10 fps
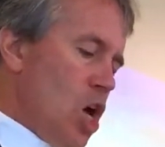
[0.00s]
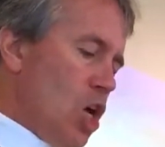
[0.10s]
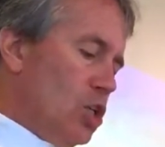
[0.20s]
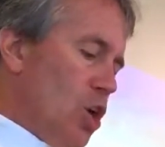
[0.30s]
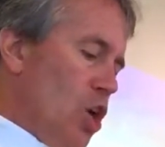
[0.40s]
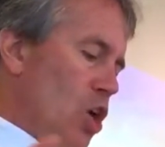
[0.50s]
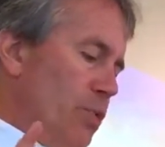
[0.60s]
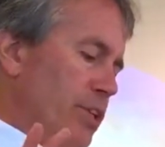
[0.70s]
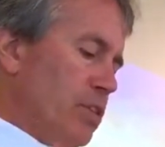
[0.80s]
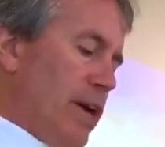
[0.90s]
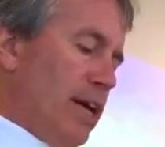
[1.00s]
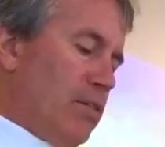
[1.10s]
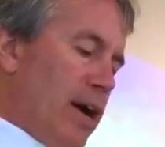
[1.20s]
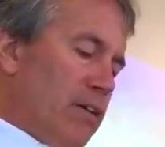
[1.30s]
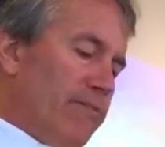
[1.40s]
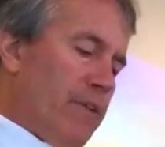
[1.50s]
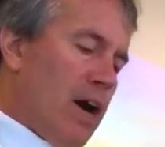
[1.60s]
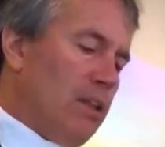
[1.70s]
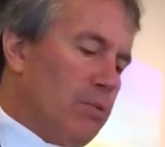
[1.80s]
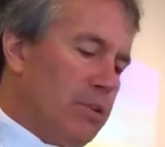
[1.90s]
along with a great crowd of
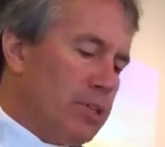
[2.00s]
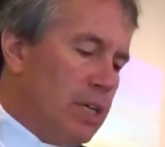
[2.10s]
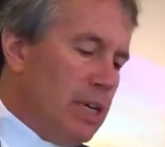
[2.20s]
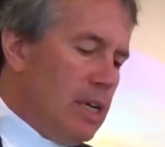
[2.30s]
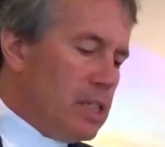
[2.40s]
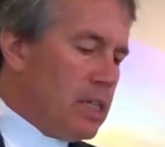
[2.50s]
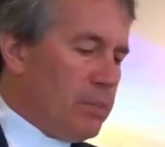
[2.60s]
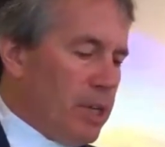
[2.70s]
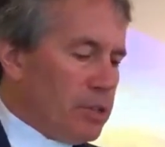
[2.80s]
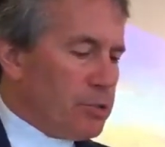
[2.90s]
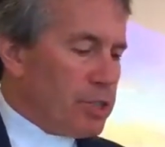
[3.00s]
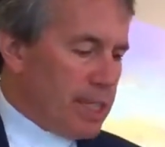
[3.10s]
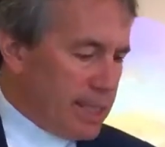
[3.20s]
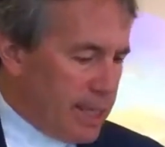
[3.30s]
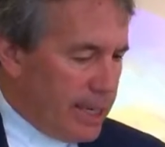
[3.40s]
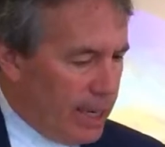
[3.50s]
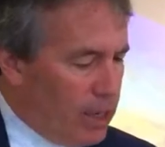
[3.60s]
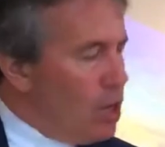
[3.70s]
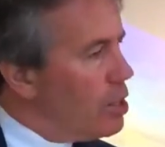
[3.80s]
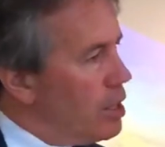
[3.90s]
followers, someone else was listening
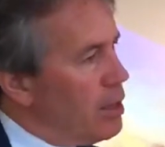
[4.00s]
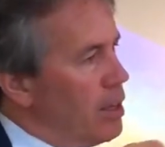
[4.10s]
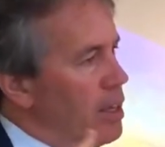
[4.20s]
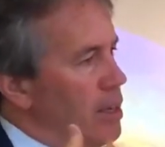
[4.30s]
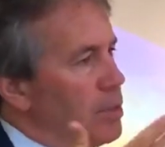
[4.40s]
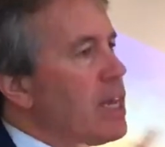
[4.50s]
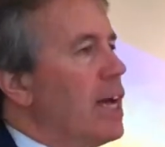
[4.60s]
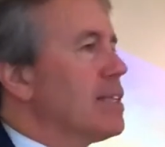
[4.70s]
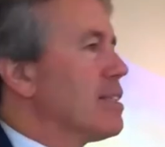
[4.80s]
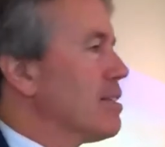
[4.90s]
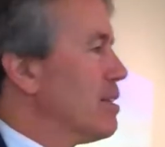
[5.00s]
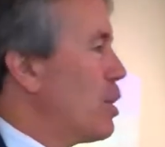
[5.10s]
in. It was us.